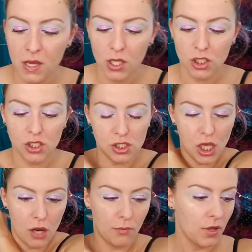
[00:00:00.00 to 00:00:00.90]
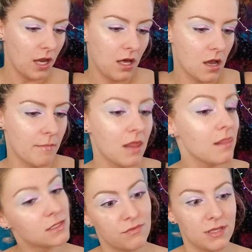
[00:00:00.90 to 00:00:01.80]
So let's
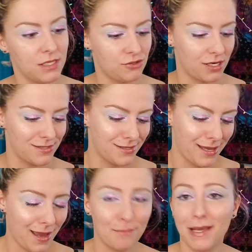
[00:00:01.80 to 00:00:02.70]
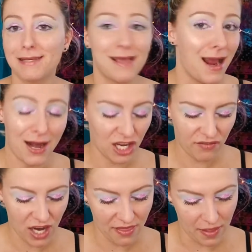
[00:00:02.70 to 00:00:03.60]
read the instructions again because I already
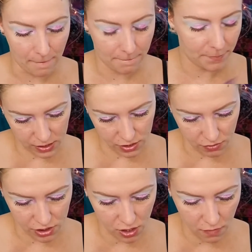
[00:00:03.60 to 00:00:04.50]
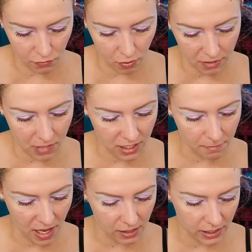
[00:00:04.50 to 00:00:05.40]
forgot them. So dissolve growing medium
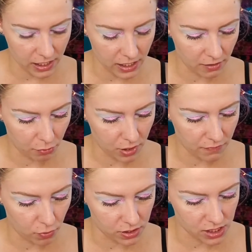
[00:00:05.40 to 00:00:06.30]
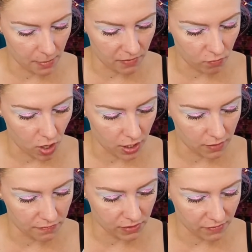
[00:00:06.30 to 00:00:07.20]
pellet in 3/4 cup of water,
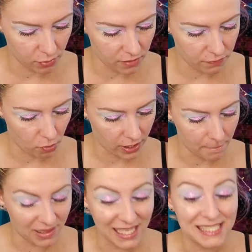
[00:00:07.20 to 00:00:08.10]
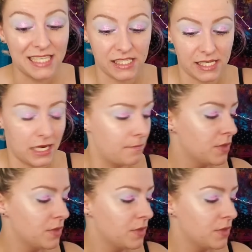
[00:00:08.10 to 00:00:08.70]
fluff with the fork, and place into tin.